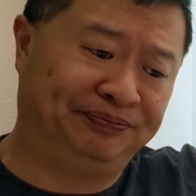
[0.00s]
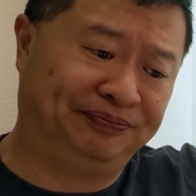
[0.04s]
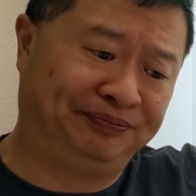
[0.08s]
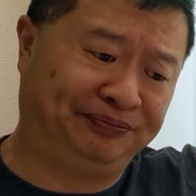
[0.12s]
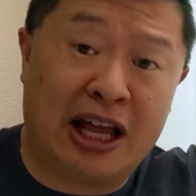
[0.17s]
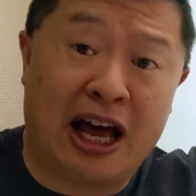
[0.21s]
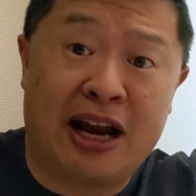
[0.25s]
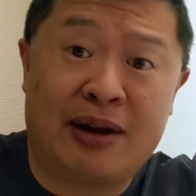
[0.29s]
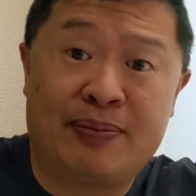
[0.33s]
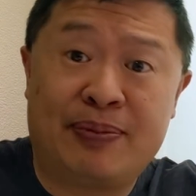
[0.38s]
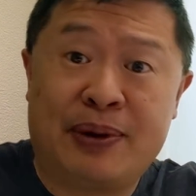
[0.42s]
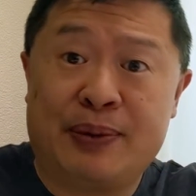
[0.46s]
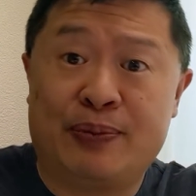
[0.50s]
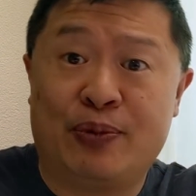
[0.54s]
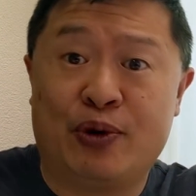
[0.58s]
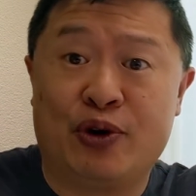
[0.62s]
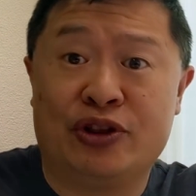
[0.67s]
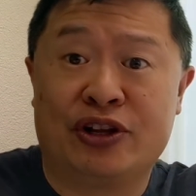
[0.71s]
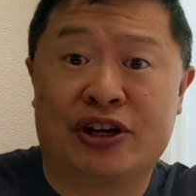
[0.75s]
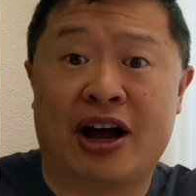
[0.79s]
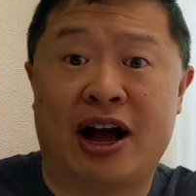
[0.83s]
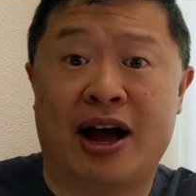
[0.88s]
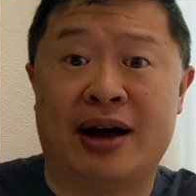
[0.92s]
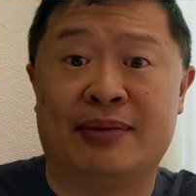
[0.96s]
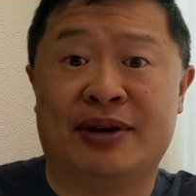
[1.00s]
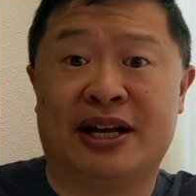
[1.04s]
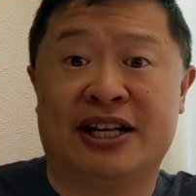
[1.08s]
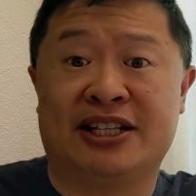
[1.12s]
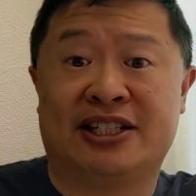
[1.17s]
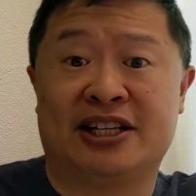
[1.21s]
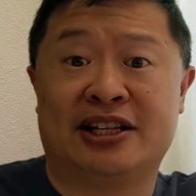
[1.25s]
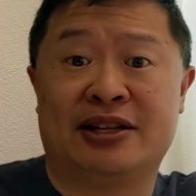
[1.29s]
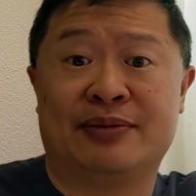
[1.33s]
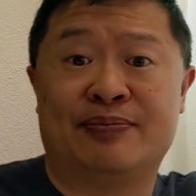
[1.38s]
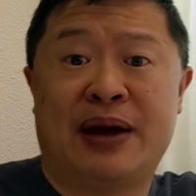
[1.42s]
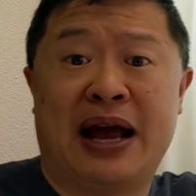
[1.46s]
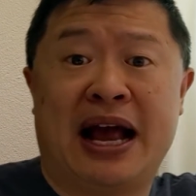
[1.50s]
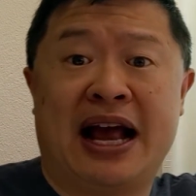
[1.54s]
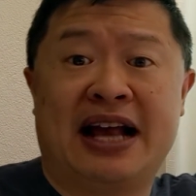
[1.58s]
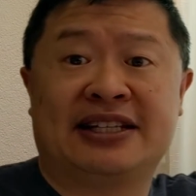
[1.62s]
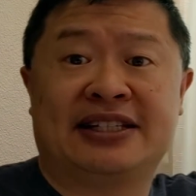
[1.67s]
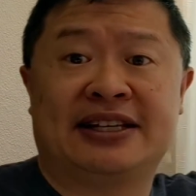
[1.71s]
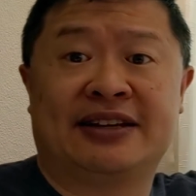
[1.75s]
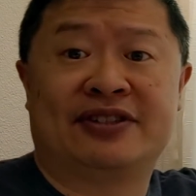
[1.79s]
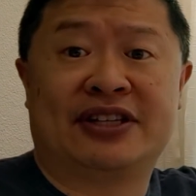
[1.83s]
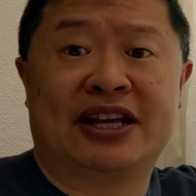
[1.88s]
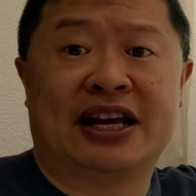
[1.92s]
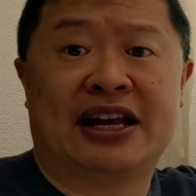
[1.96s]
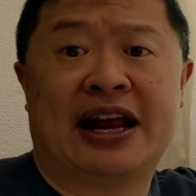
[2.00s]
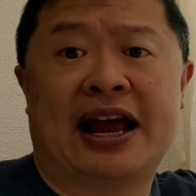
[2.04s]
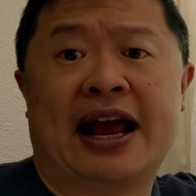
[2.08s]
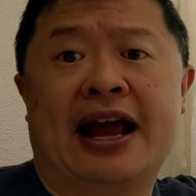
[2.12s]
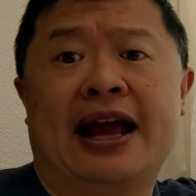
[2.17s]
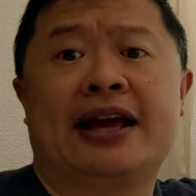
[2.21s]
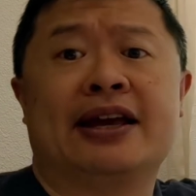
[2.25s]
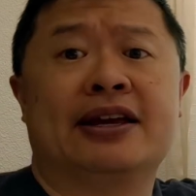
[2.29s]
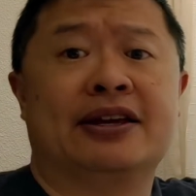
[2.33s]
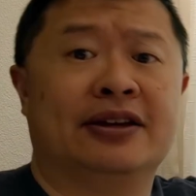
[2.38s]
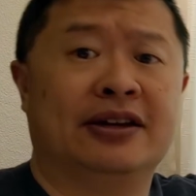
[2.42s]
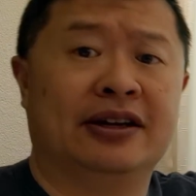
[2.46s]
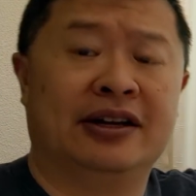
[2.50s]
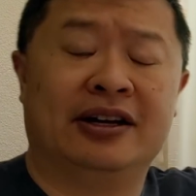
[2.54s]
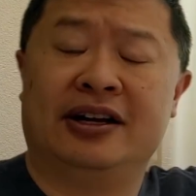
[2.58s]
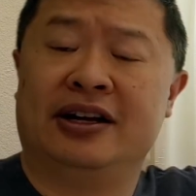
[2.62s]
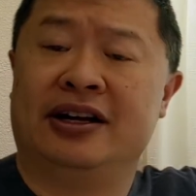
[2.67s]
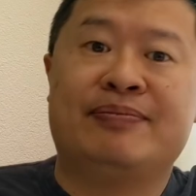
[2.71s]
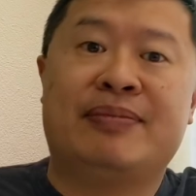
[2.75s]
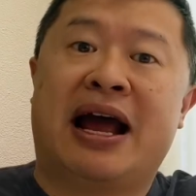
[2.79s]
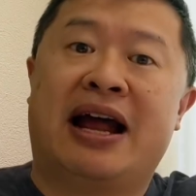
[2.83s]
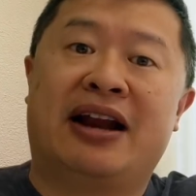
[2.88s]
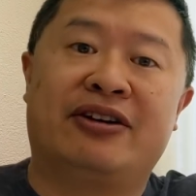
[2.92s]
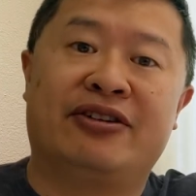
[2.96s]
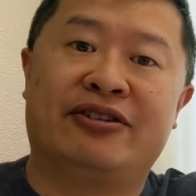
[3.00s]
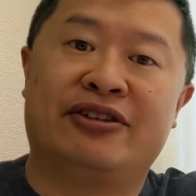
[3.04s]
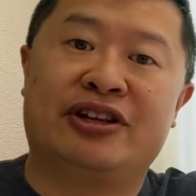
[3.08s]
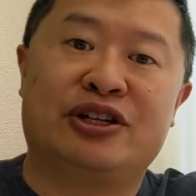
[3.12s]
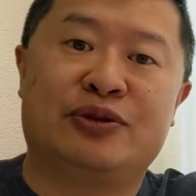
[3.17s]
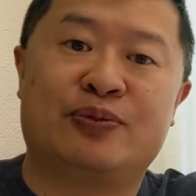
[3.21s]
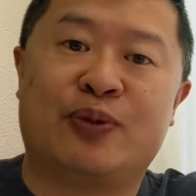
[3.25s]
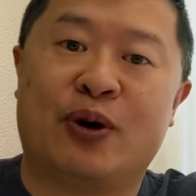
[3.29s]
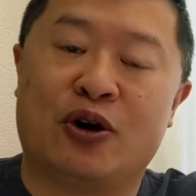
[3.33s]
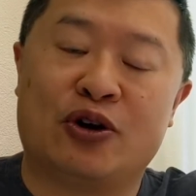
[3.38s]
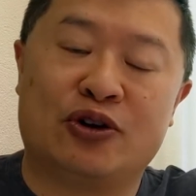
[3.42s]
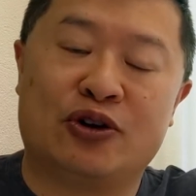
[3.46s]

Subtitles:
A lot of people in the comments in the past have said, hey, doesn't matter, these